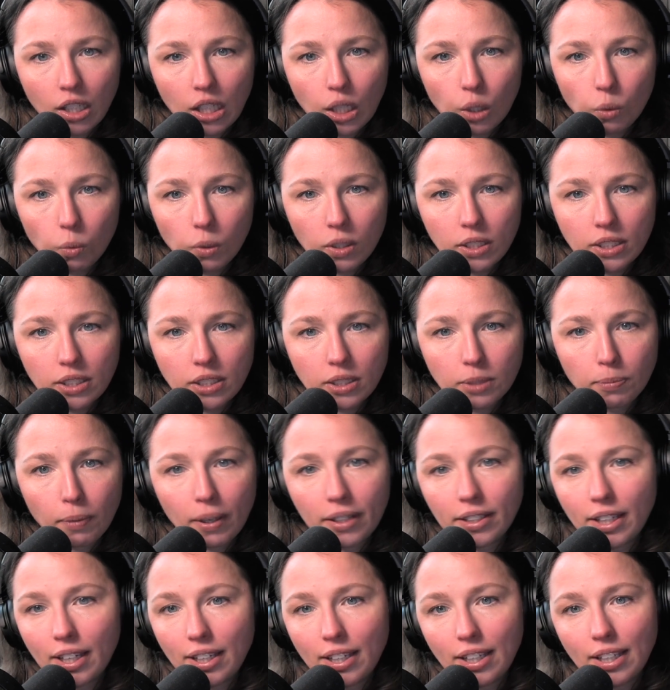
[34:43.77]
It was
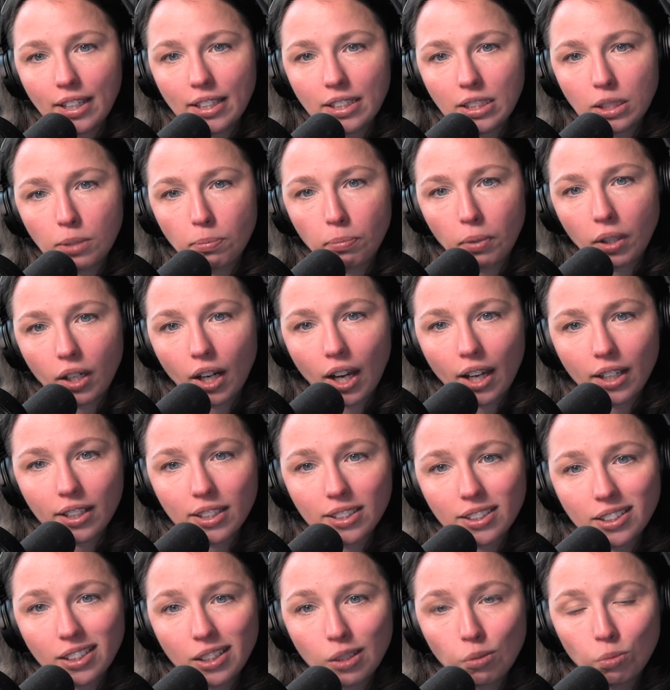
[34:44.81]
spontaneous, but
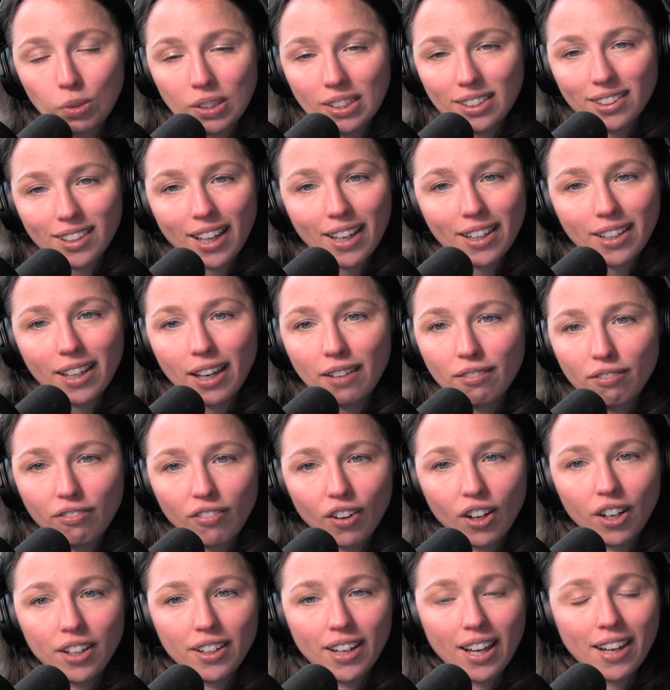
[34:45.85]
honestly was light and
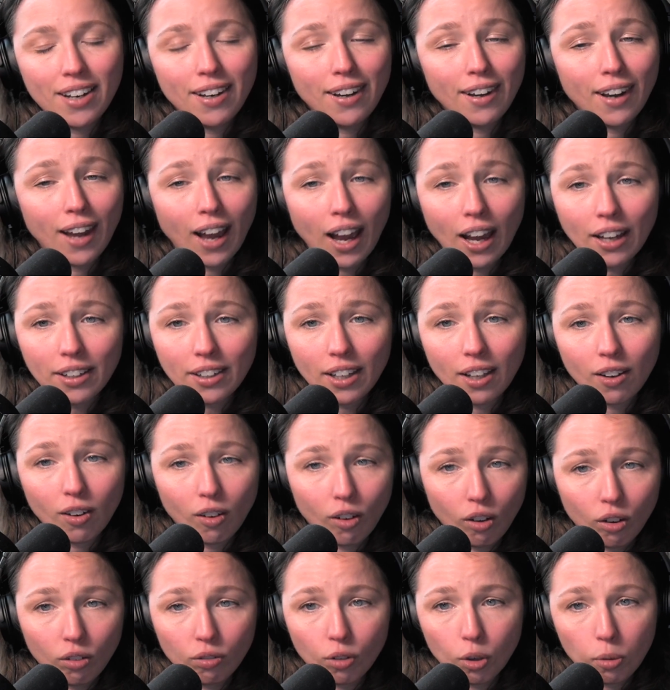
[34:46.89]
fun and not at
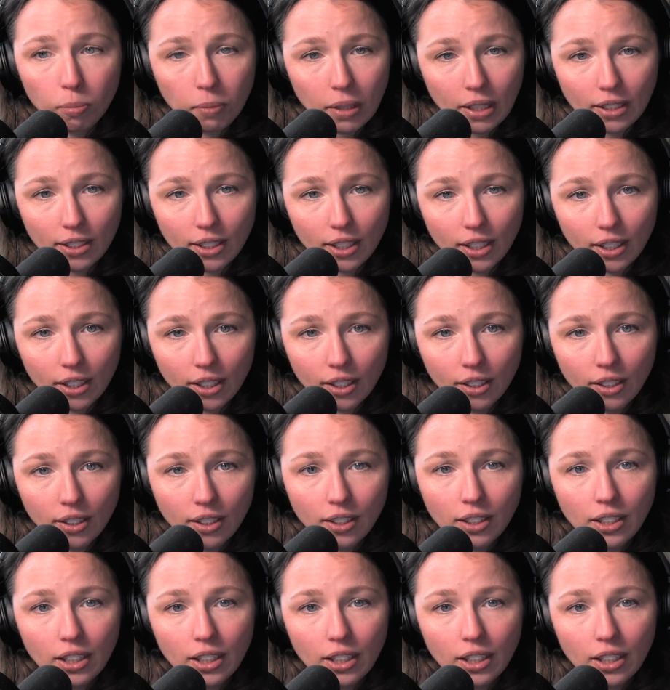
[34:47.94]
all romantic.